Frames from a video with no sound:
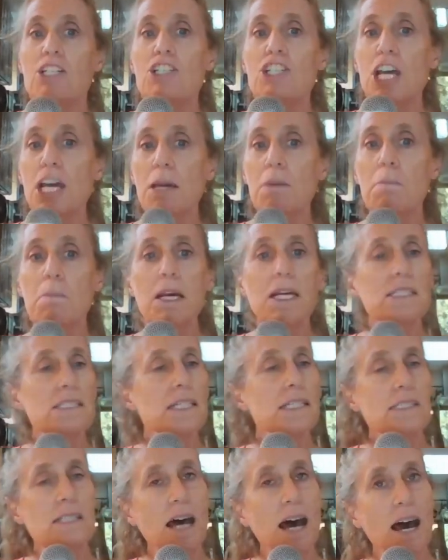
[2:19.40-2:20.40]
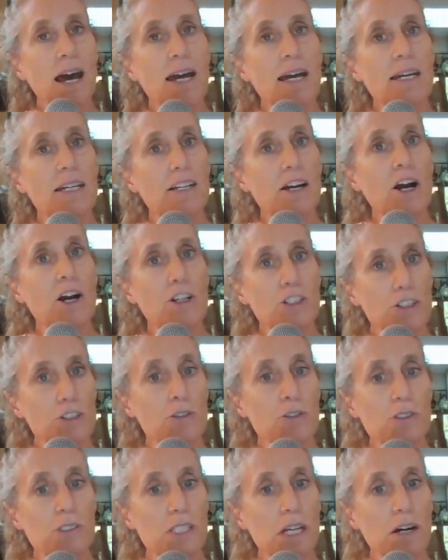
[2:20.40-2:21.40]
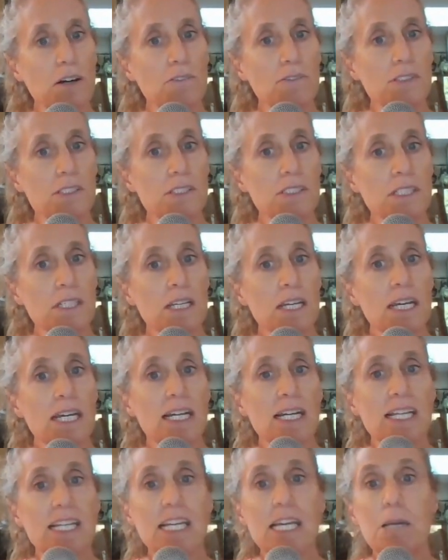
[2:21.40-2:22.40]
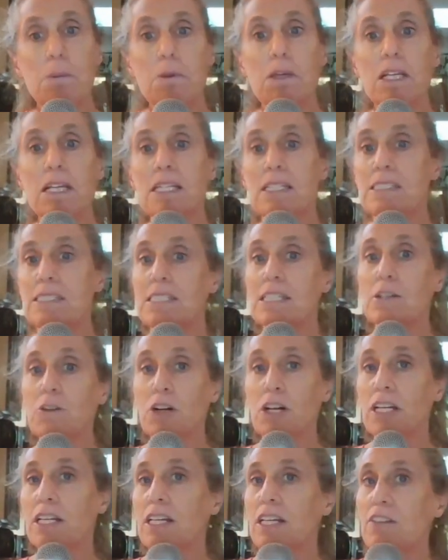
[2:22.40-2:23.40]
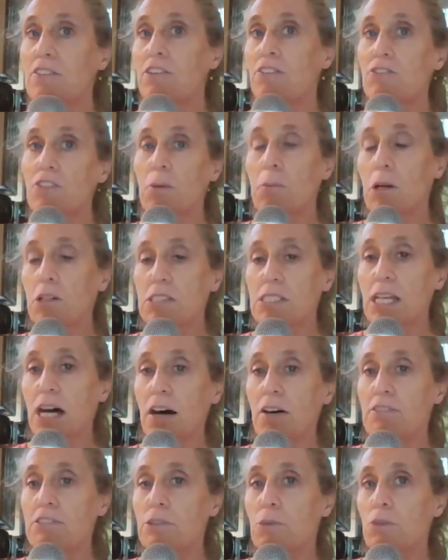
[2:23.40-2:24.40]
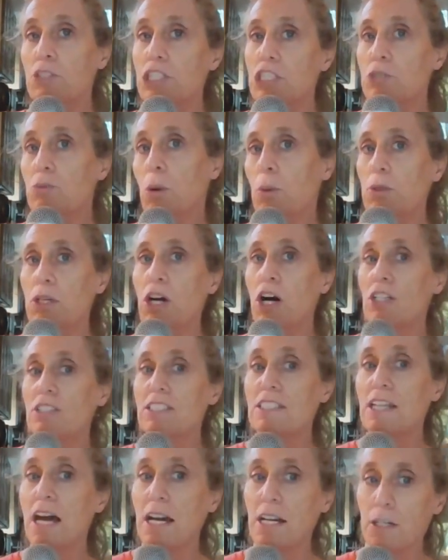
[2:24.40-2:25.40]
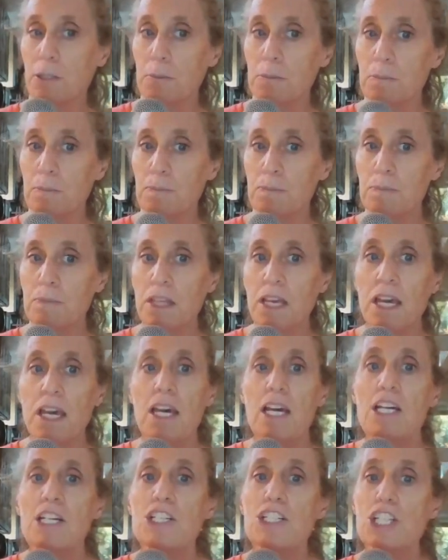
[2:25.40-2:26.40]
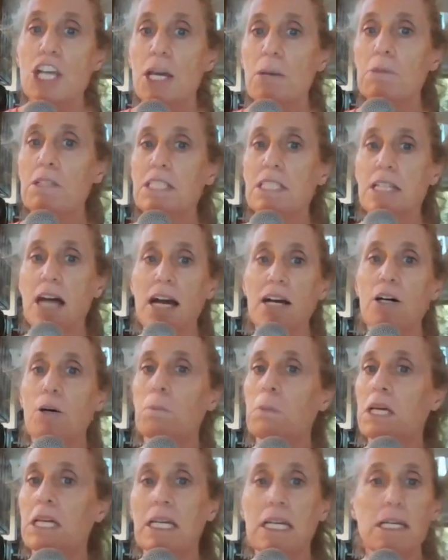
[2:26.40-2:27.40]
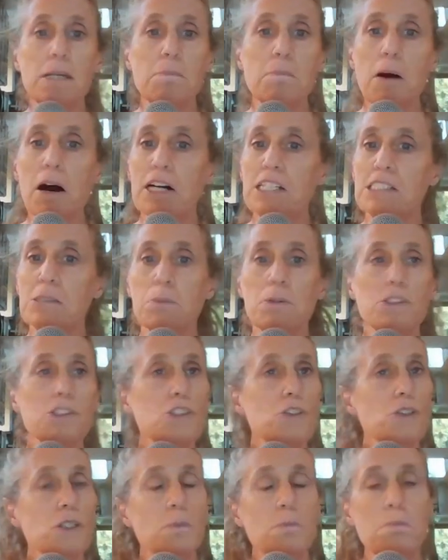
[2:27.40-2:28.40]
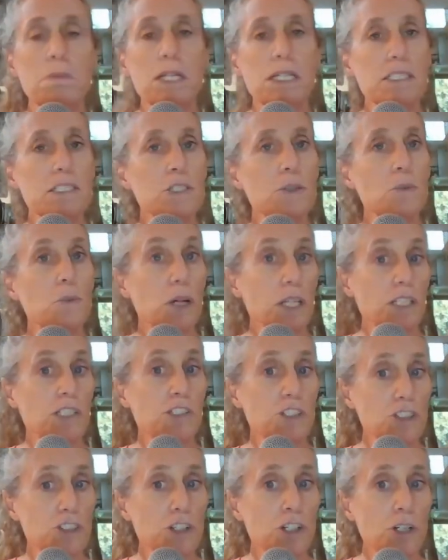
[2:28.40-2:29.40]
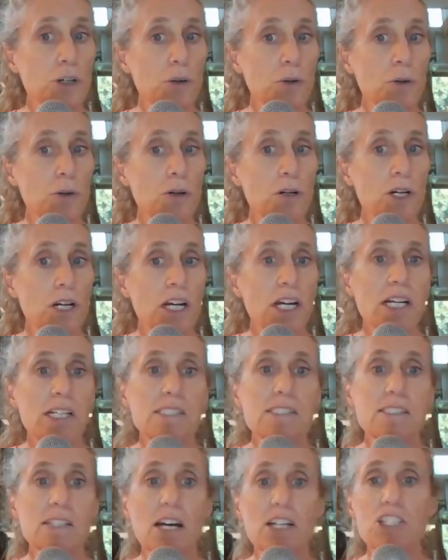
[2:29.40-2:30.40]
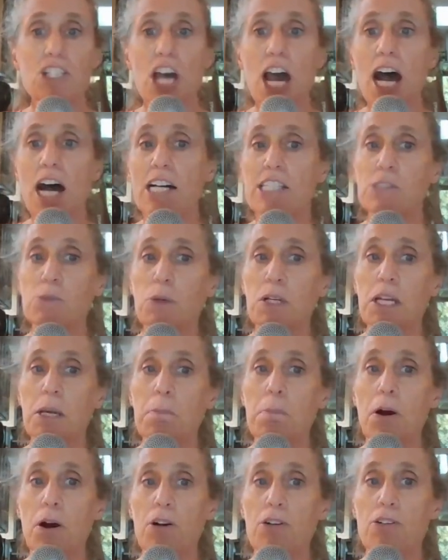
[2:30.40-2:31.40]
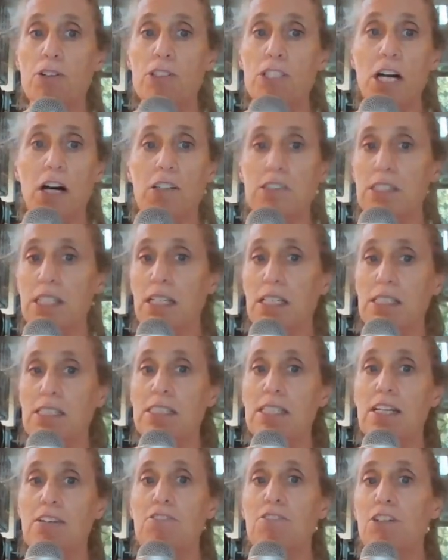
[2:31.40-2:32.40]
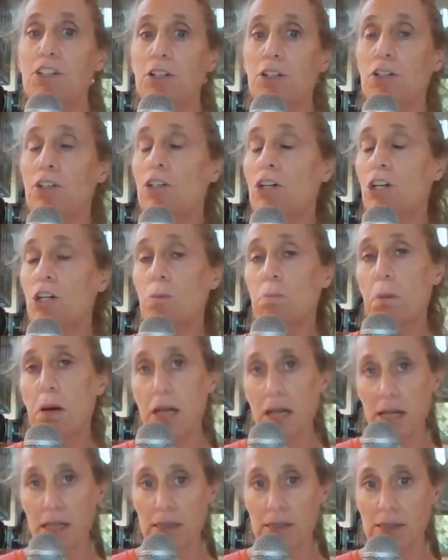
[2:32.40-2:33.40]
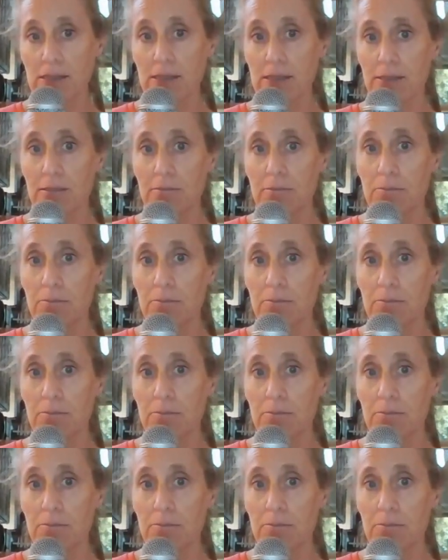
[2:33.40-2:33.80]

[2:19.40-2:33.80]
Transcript: Shame makes us hide our true selves, keeping it a secret, even from ourselves, which is what we call denial. Shame and denial make it impossible to admit what is true, such as when a partner tells us they feel hurt by us.